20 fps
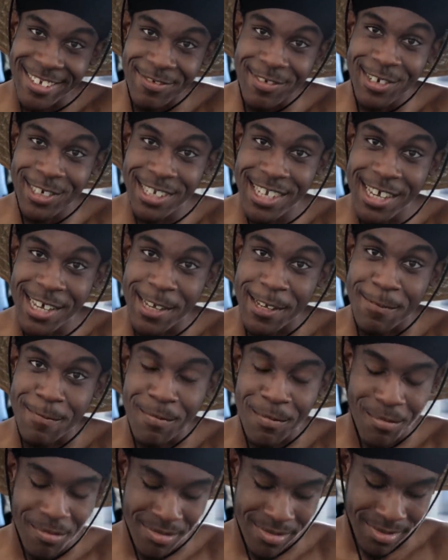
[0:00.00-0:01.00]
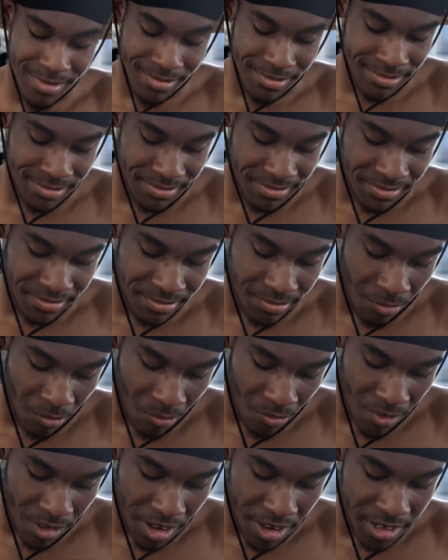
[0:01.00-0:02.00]
this feels good.
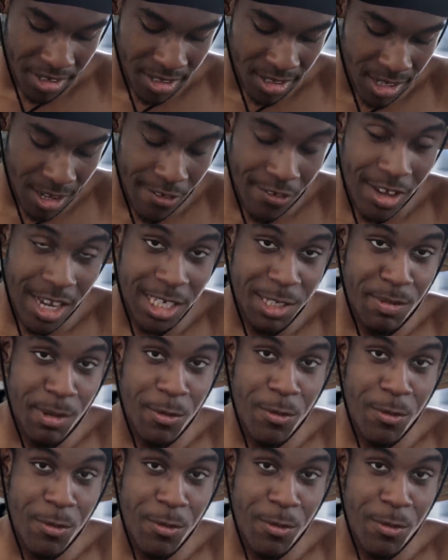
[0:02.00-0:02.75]
A lot of you guys have